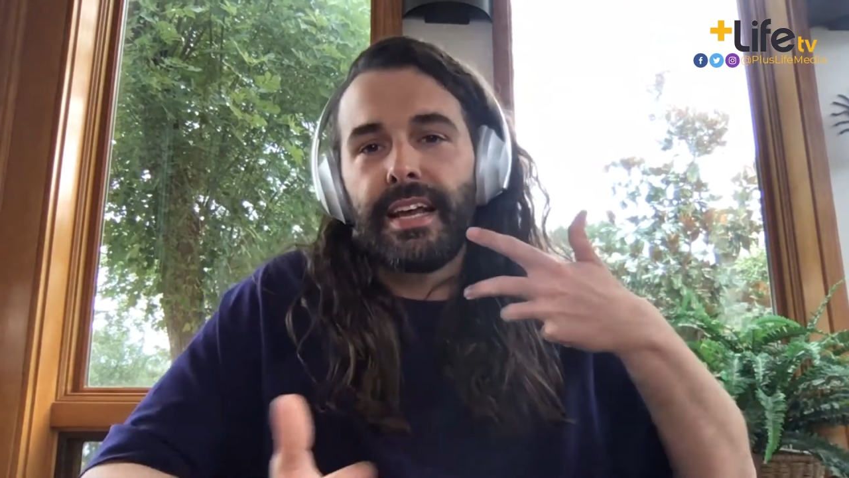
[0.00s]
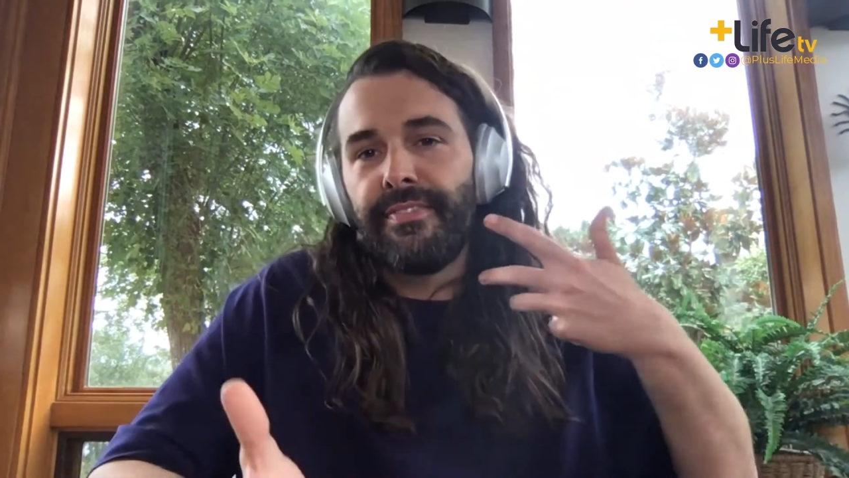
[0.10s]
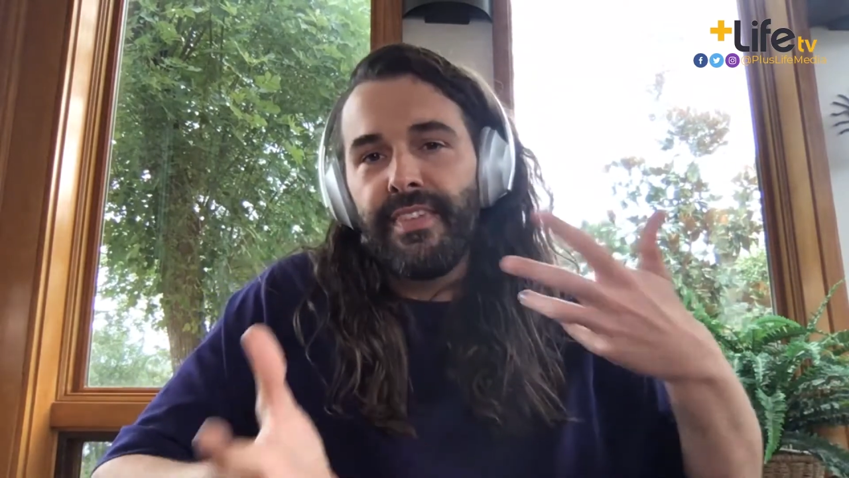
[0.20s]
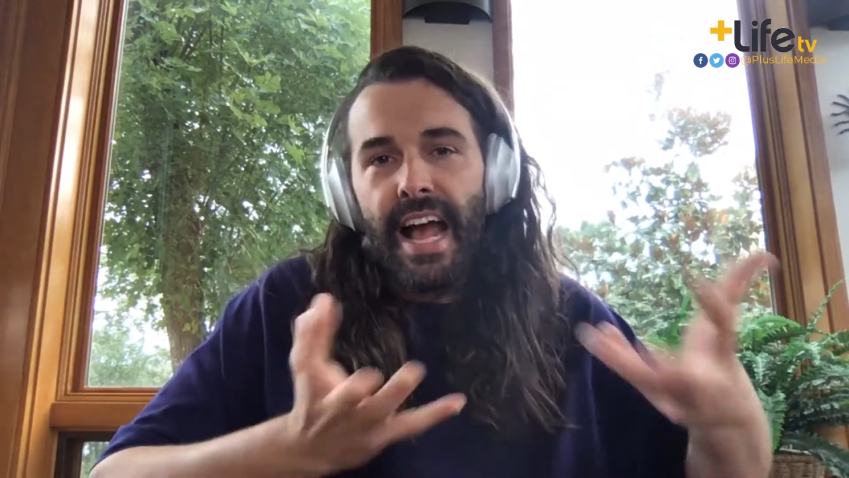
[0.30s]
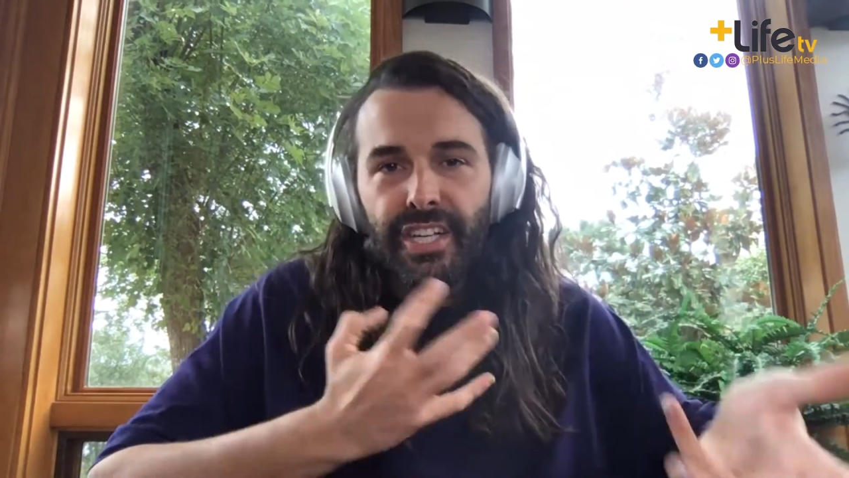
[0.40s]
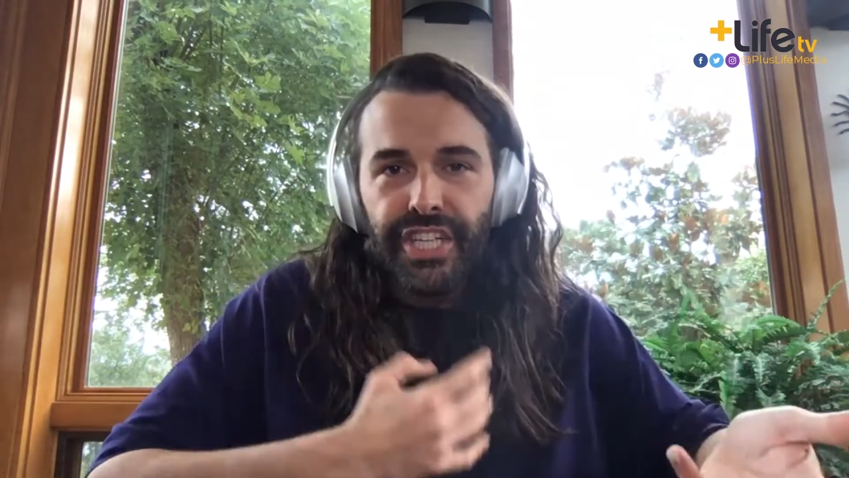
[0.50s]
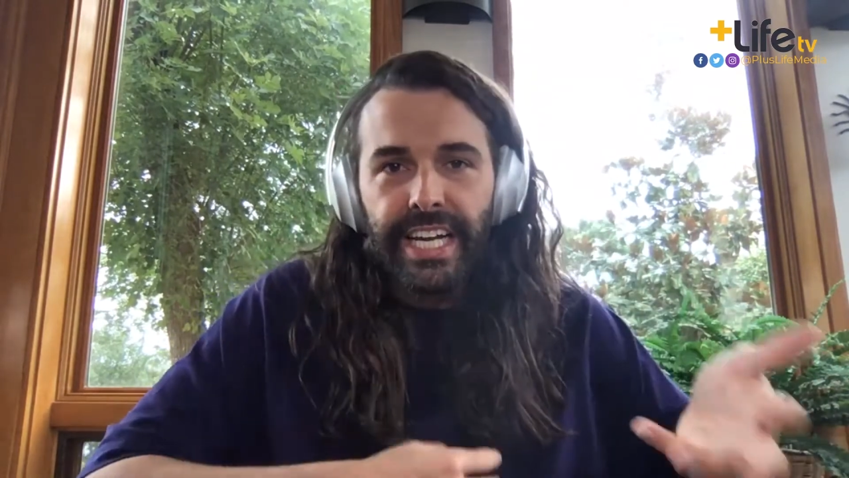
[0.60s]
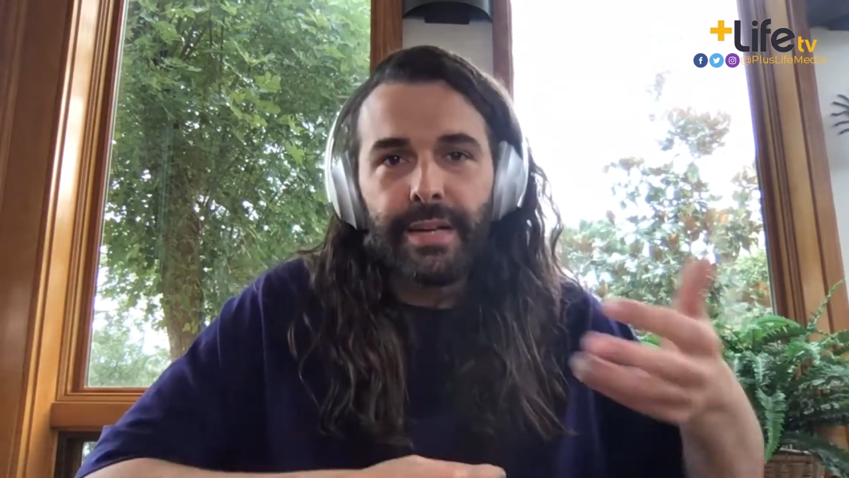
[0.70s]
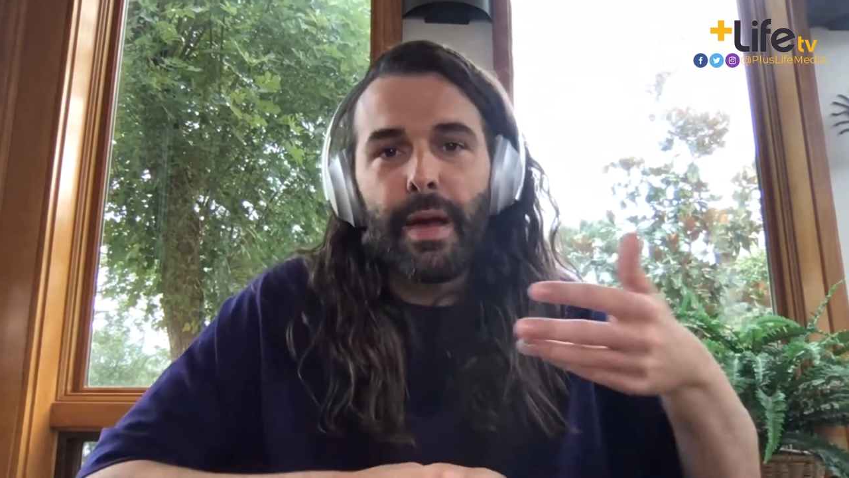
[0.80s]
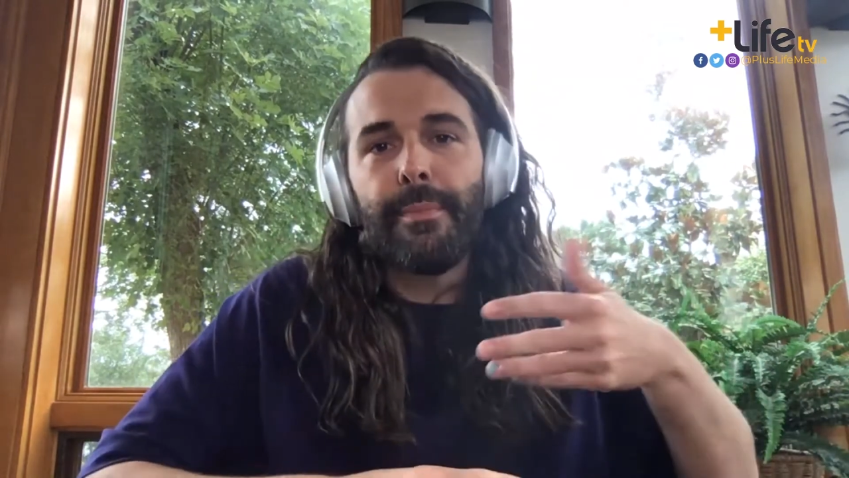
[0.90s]
fact
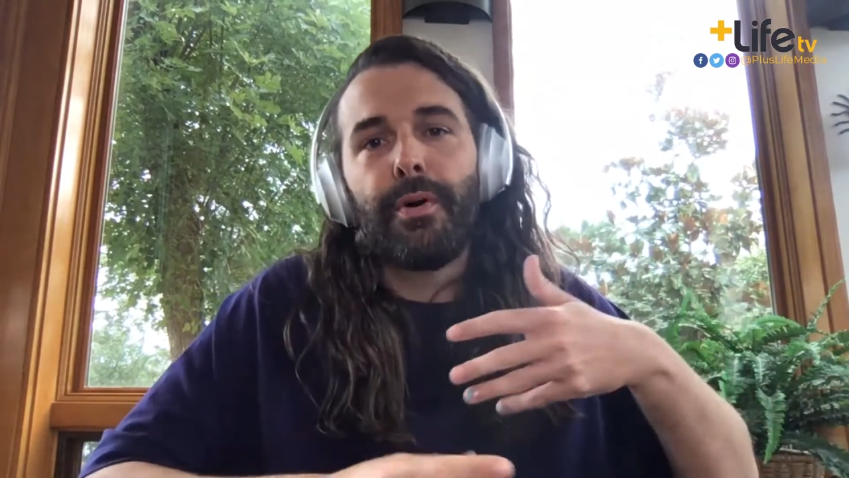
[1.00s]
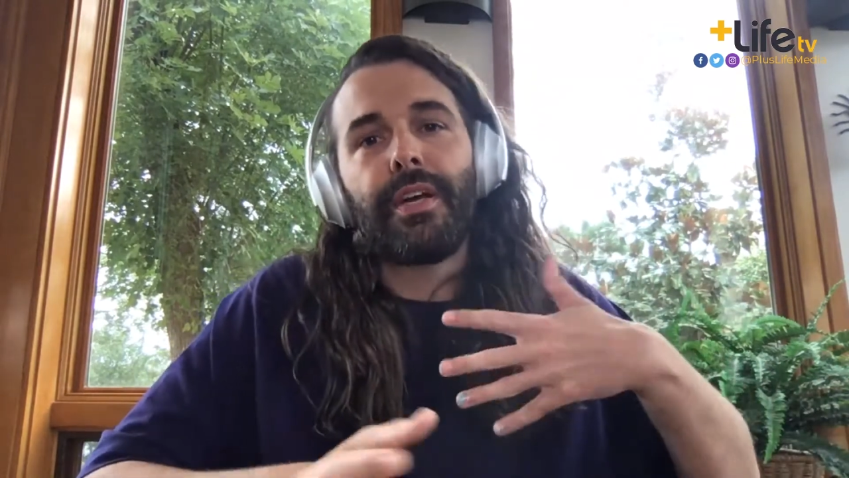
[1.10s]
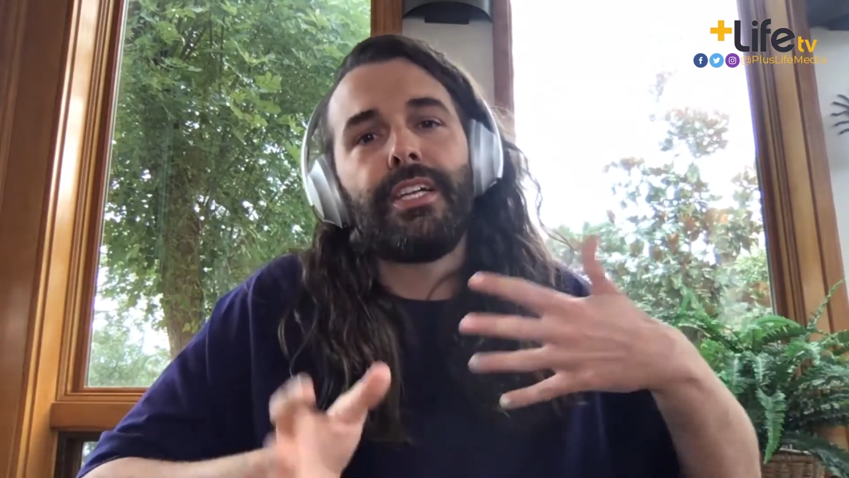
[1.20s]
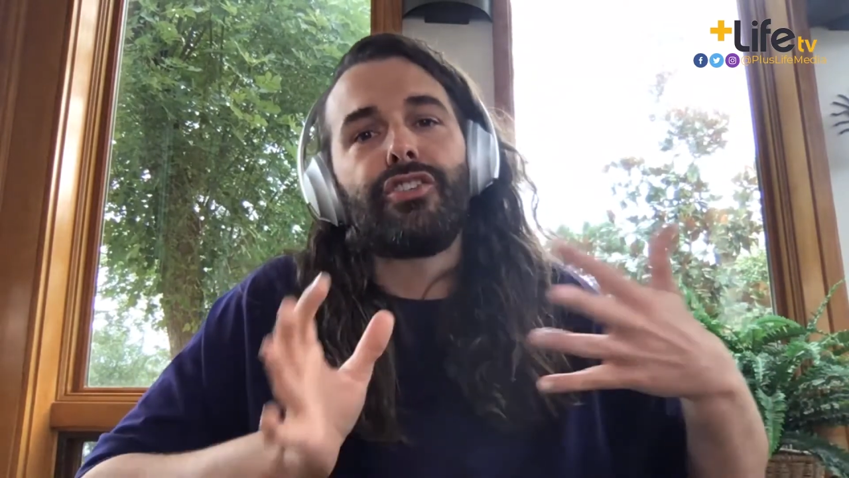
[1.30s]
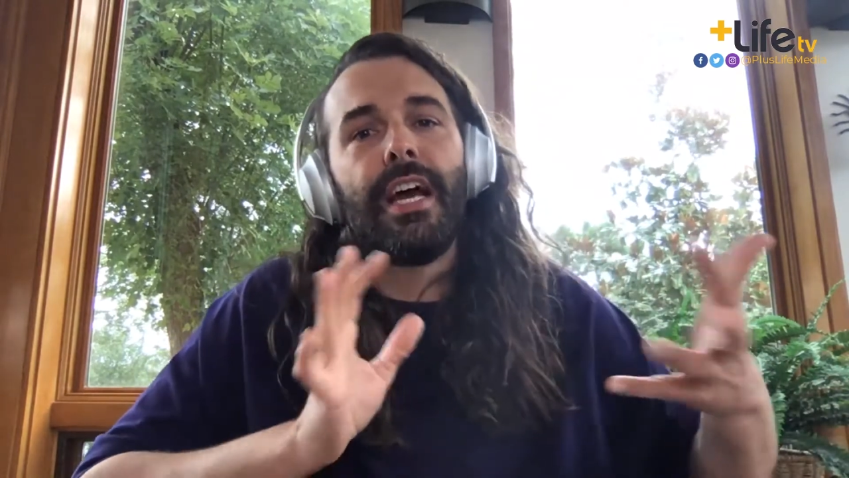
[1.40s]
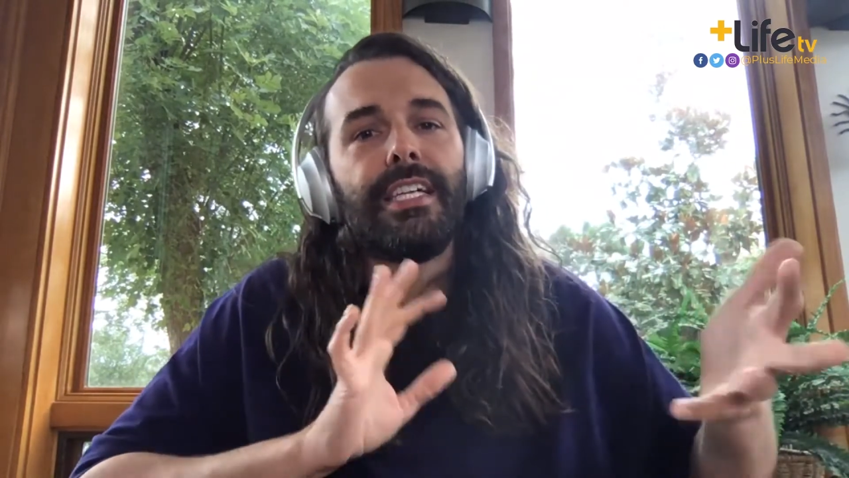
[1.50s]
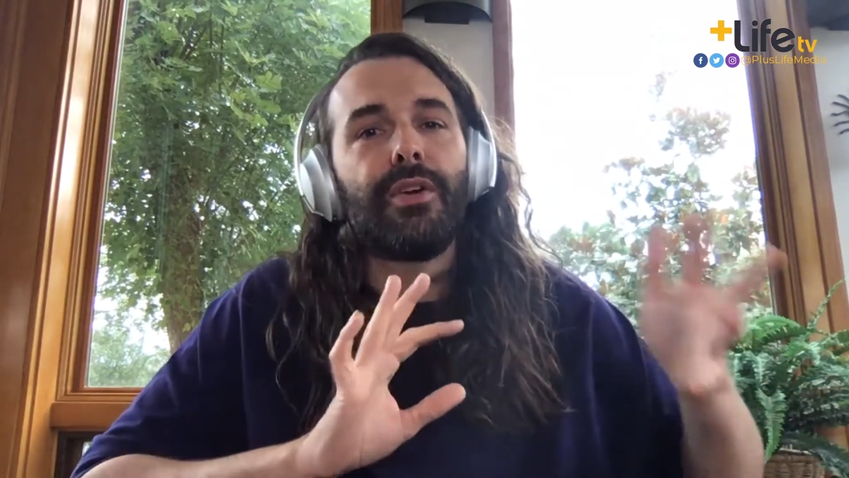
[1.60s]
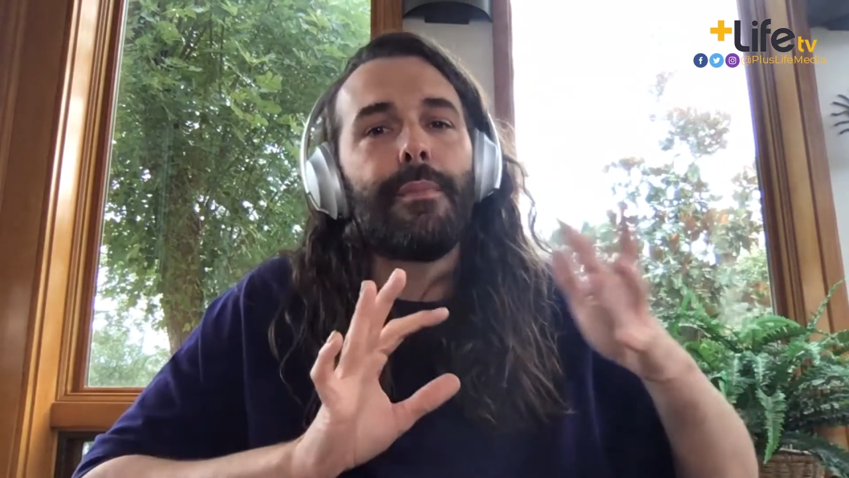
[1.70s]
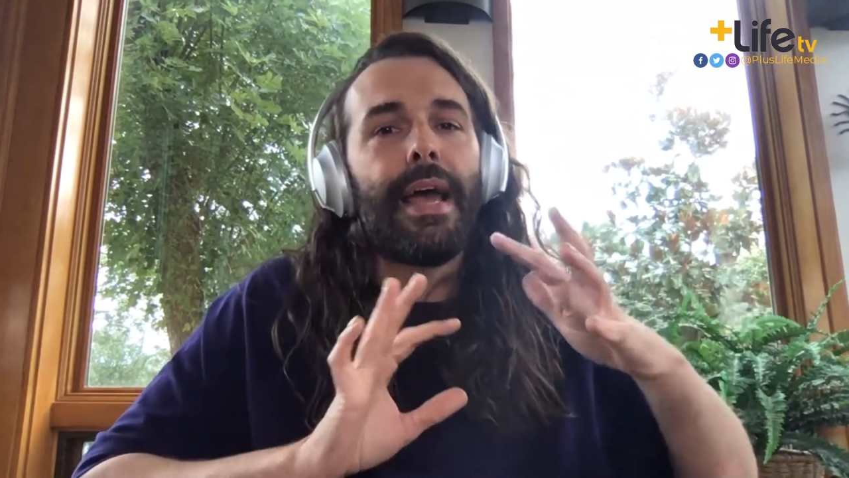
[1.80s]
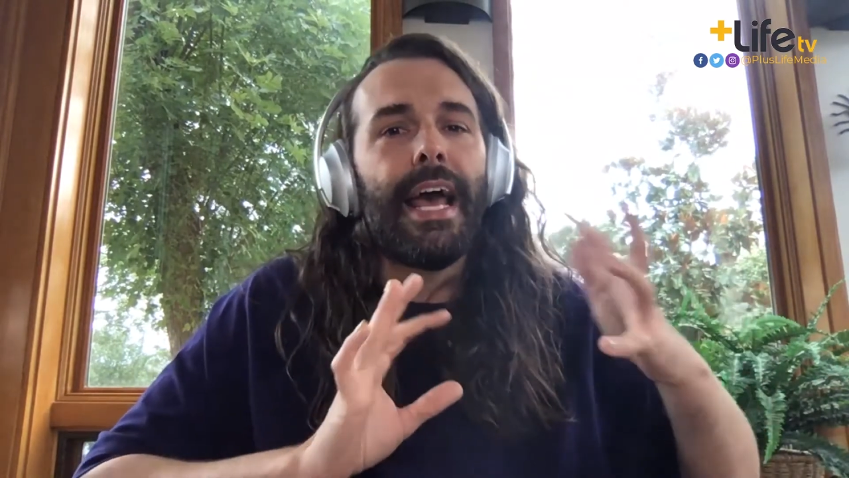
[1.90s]
checking my book and trying to
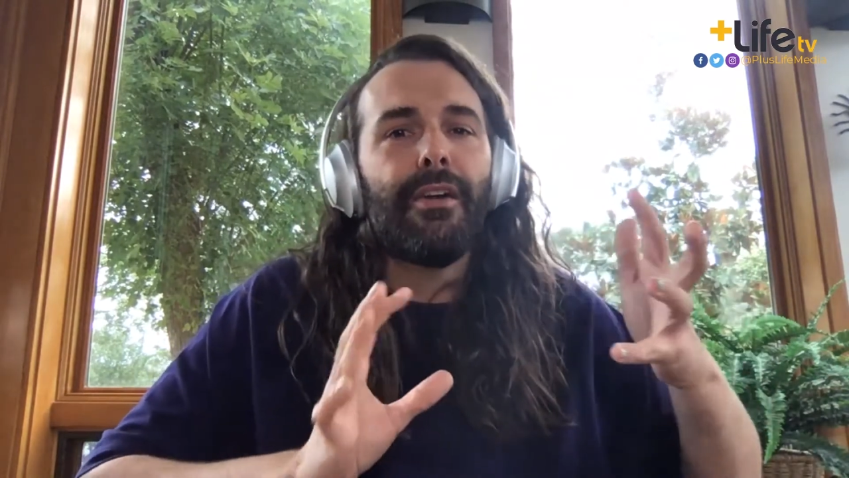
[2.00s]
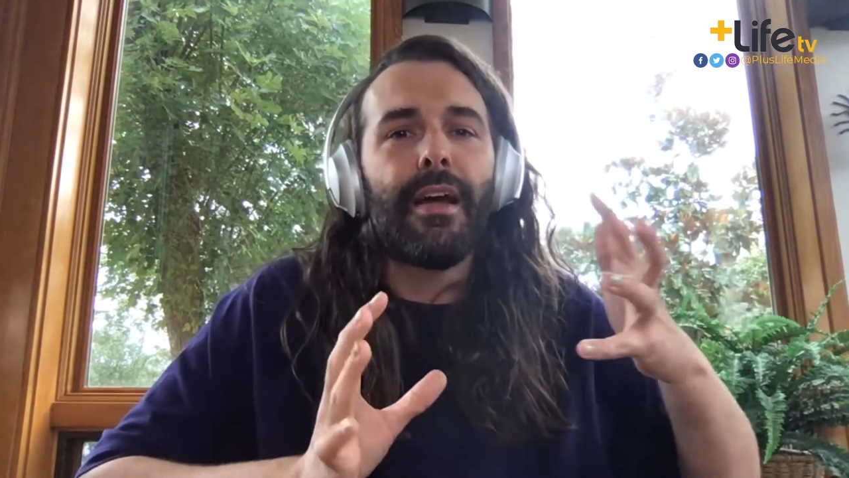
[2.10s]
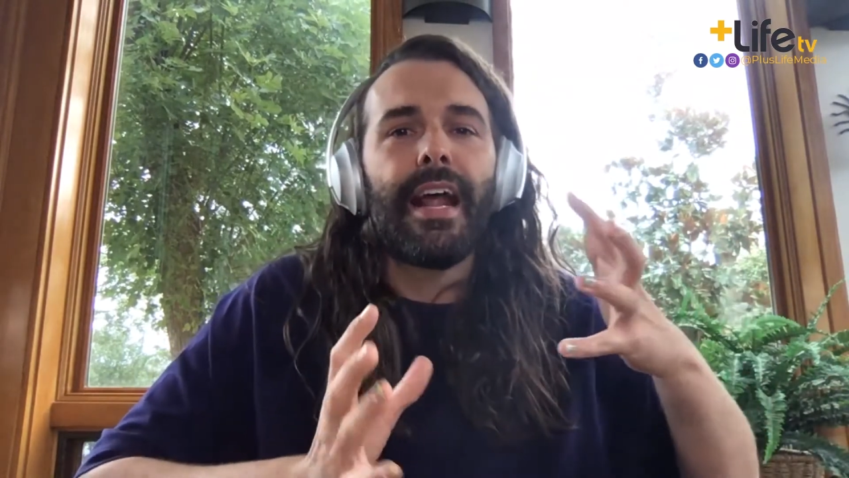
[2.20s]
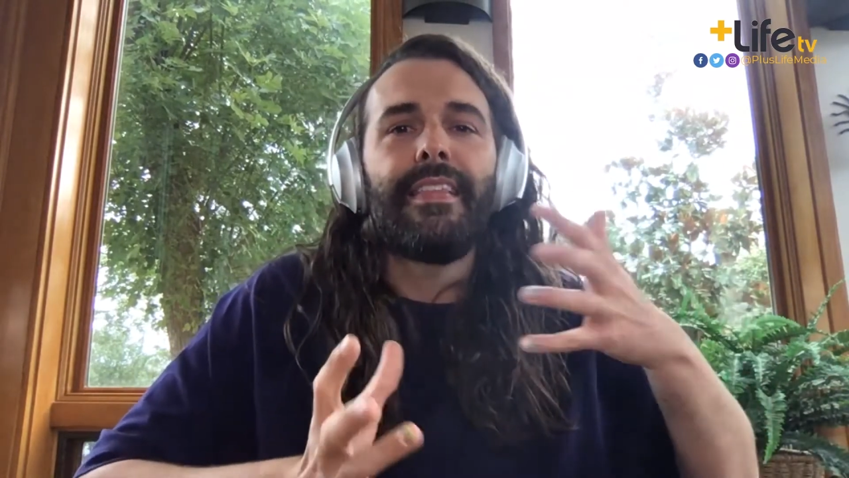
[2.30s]
wrap my head around it,